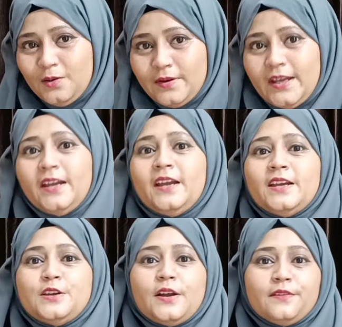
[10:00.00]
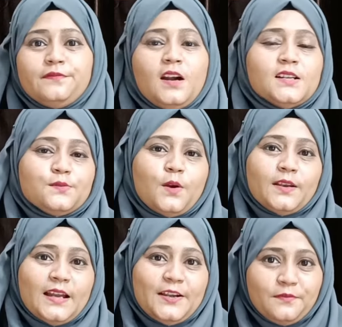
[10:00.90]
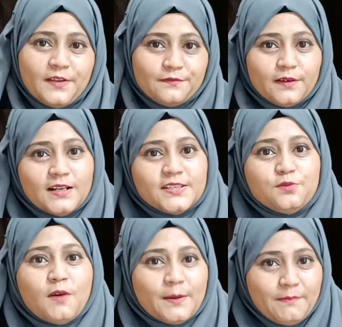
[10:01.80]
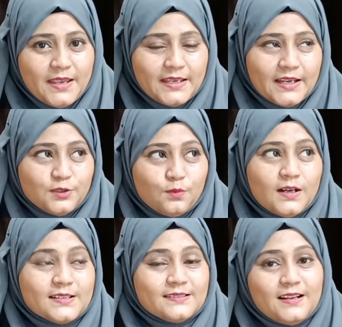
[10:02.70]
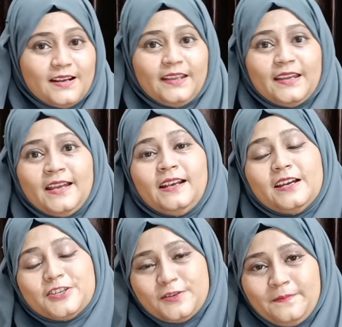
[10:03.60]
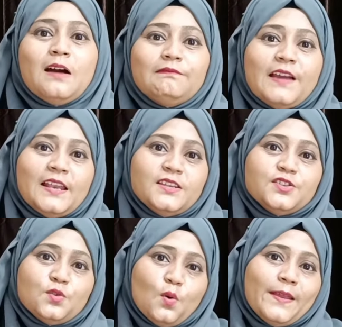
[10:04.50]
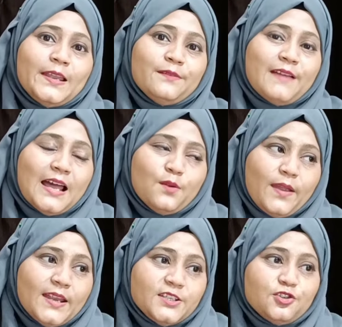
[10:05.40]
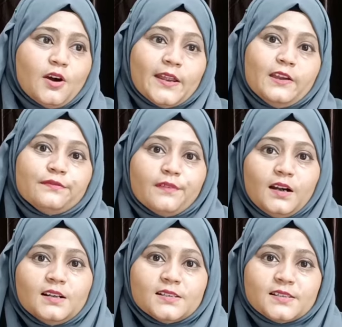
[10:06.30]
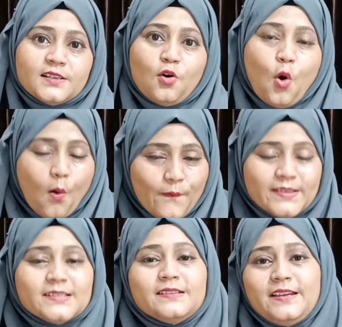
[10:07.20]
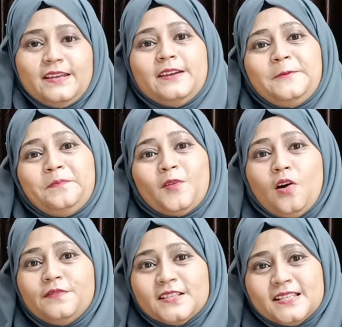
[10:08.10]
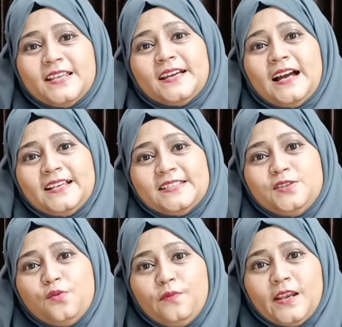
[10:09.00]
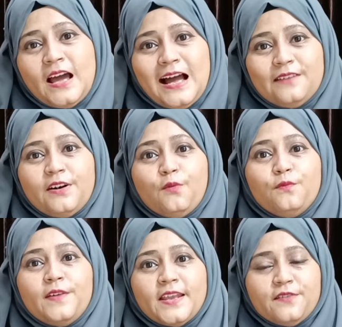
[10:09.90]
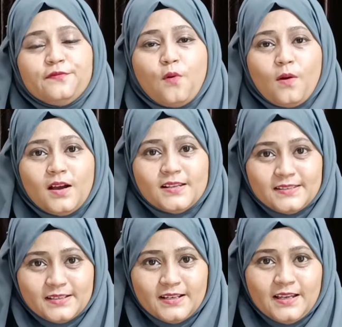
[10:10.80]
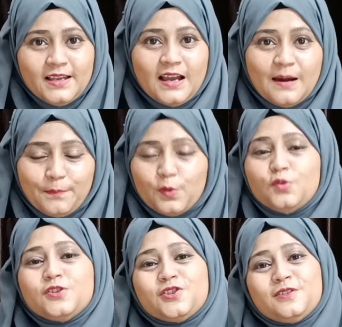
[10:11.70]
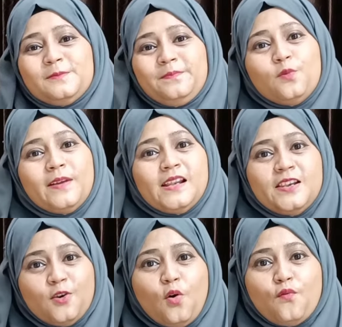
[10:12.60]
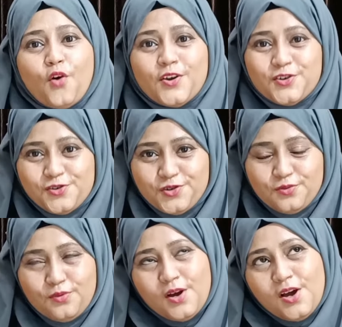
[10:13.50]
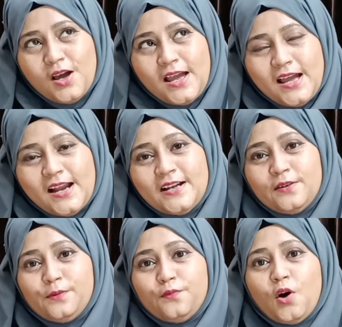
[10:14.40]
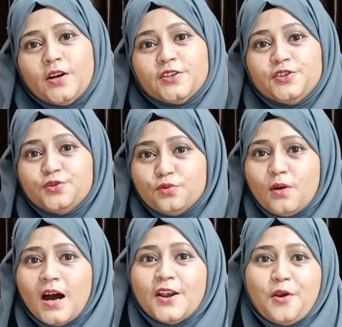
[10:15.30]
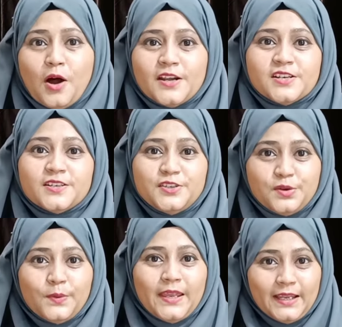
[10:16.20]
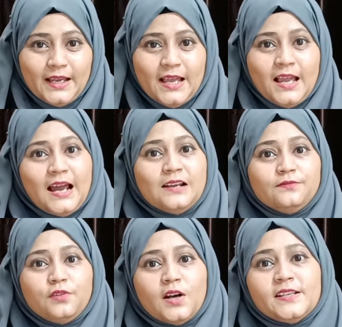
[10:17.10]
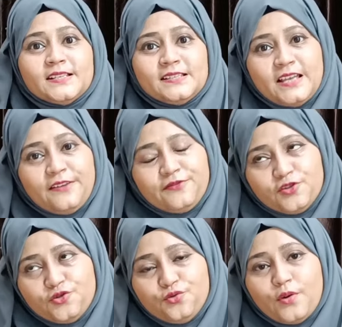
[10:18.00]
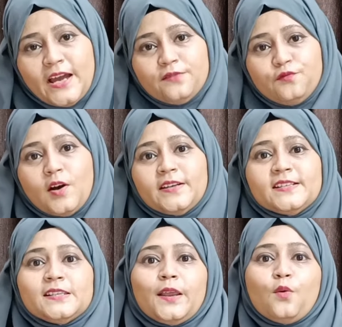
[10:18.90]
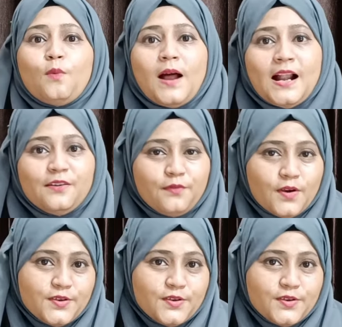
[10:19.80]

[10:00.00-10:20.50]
Okay, your efforts, what kind of efforts you are making towards learning English. When you will evaluate your efforts, obviously guys, you will have a very focused approach. You will know what to do and what you are not doing, and what is left to do and what is required for